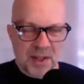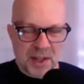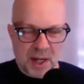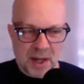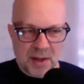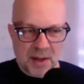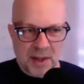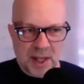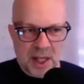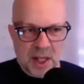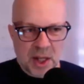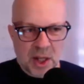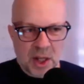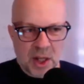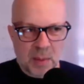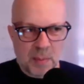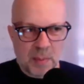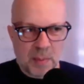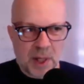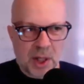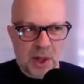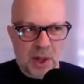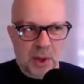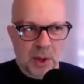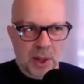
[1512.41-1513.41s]
And I think you can
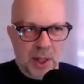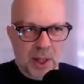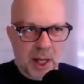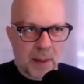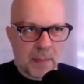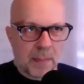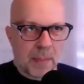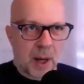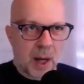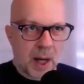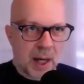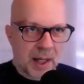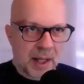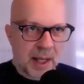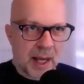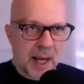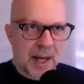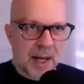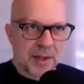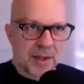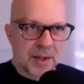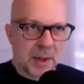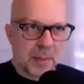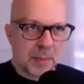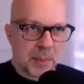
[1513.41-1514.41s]
be good at
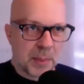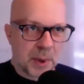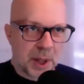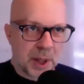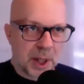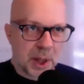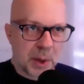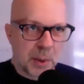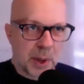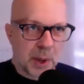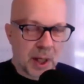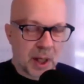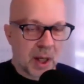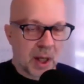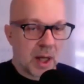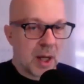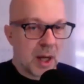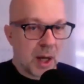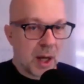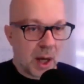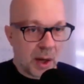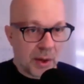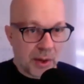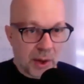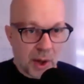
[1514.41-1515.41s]
podcasting pretty quick.
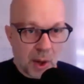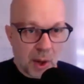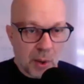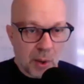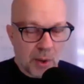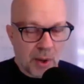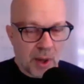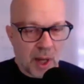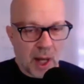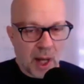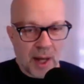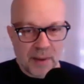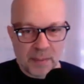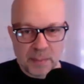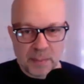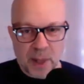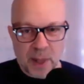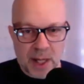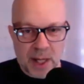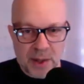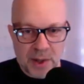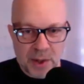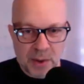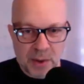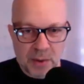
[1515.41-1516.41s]
Although
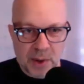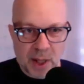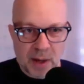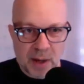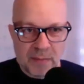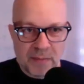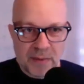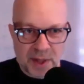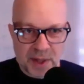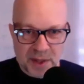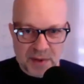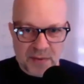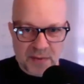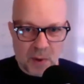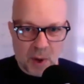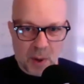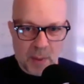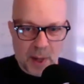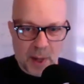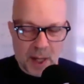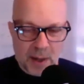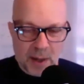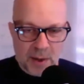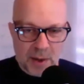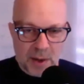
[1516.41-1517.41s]
I do love this
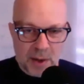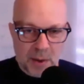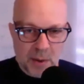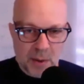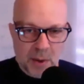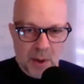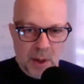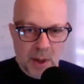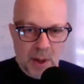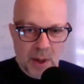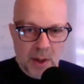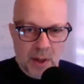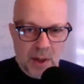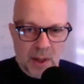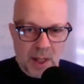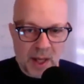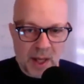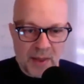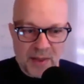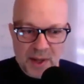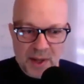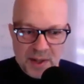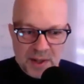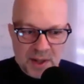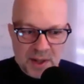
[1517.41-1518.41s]
format too.
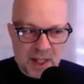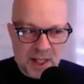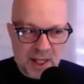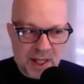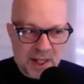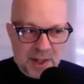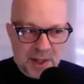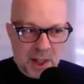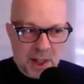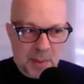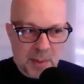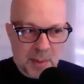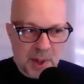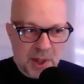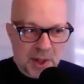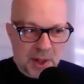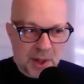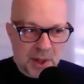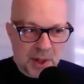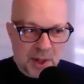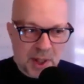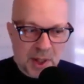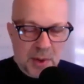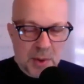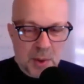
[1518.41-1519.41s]
And this can easily be
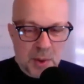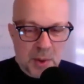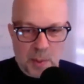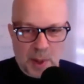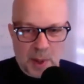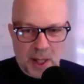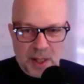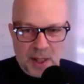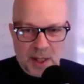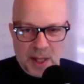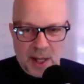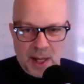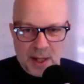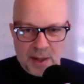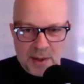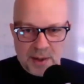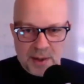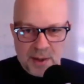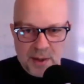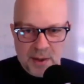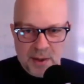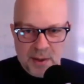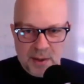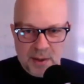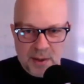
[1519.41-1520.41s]
turned into a
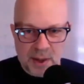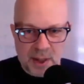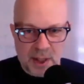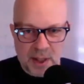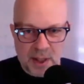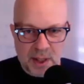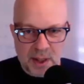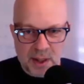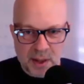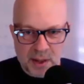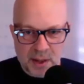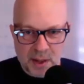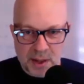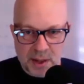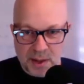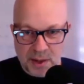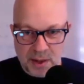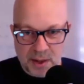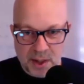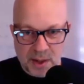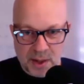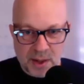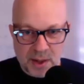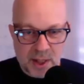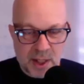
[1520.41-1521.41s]
podcast. Didn't
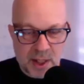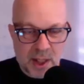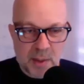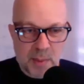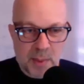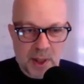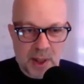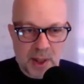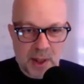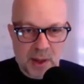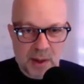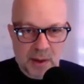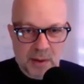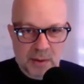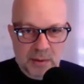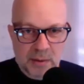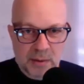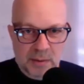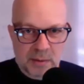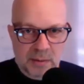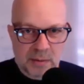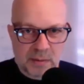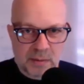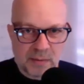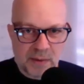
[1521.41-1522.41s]
just need to be
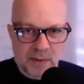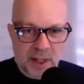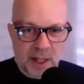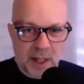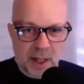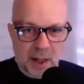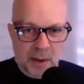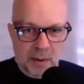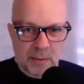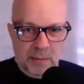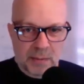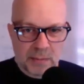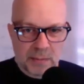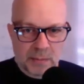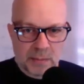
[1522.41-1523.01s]
video.